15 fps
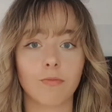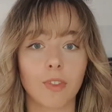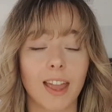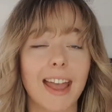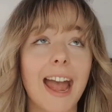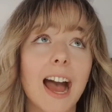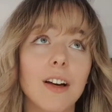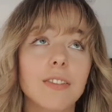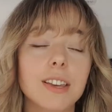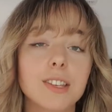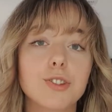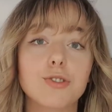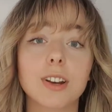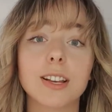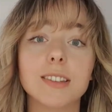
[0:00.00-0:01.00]
How this
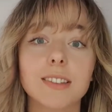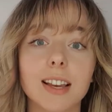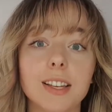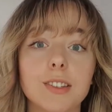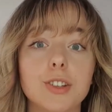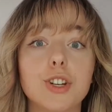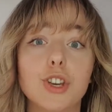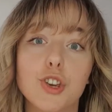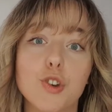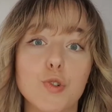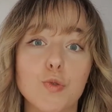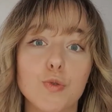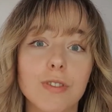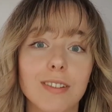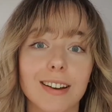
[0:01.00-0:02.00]
translates to
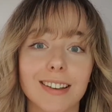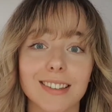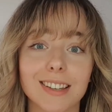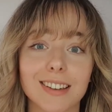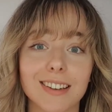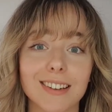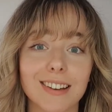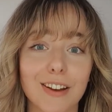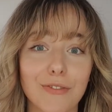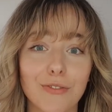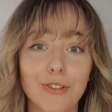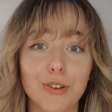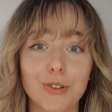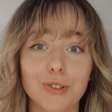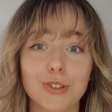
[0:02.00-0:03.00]
you as a
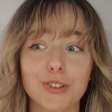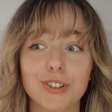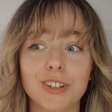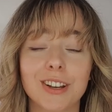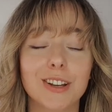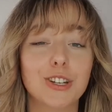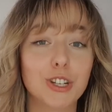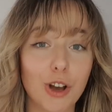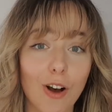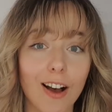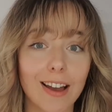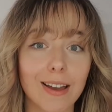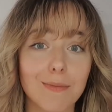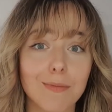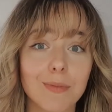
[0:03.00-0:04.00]

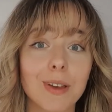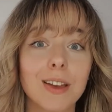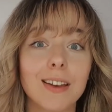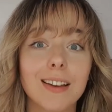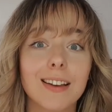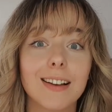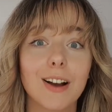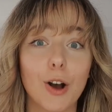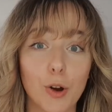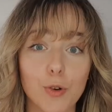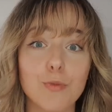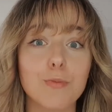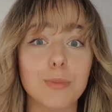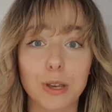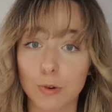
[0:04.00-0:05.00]
first-time
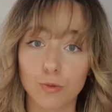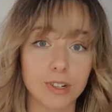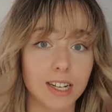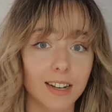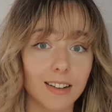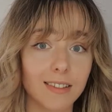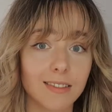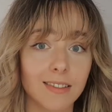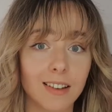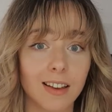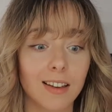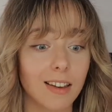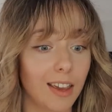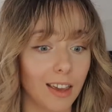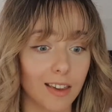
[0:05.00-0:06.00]
home builder
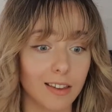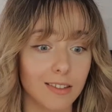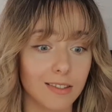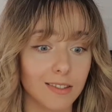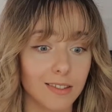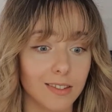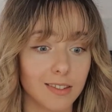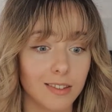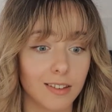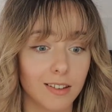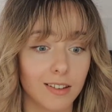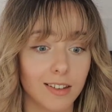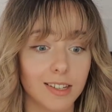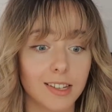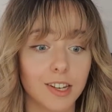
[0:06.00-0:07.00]
is
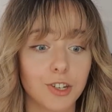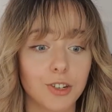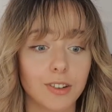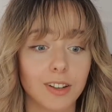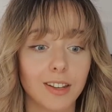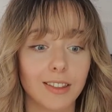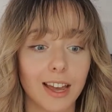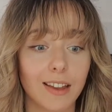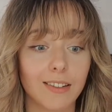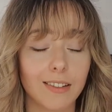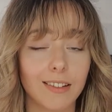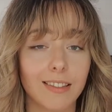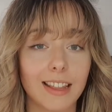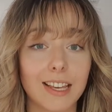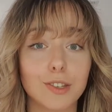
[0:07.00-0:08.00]
essentially that
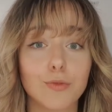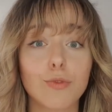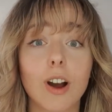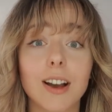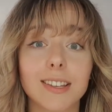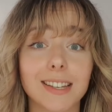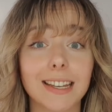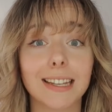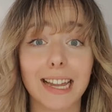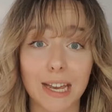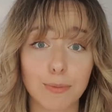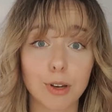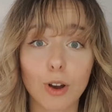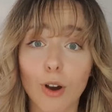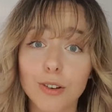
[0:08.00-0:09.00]
there's rising
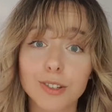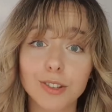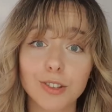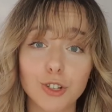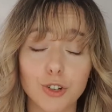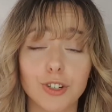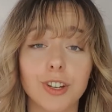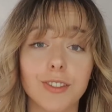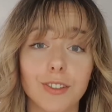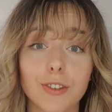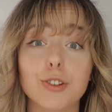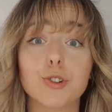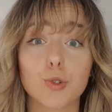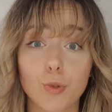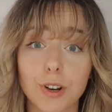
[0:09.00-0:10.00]
labour costs due to the
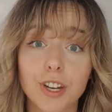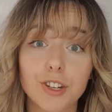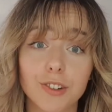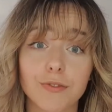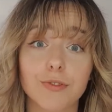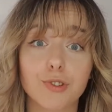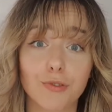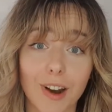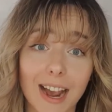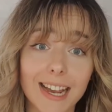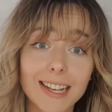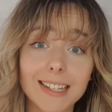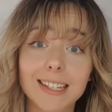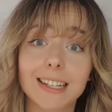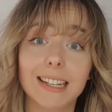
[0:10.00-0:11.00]
shortage of
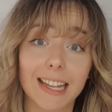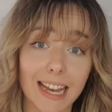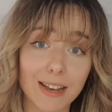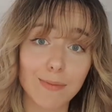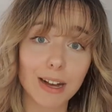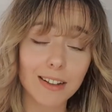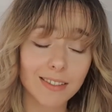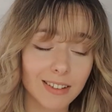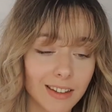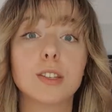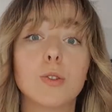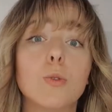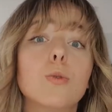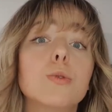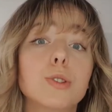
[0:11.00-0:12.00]
trades and labour. It's
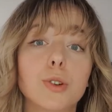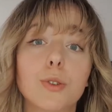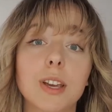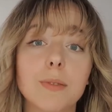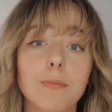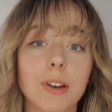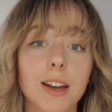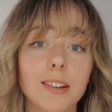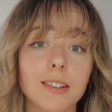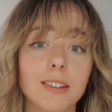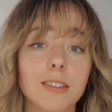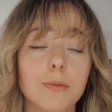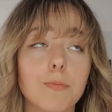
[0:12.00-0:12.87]
also impacted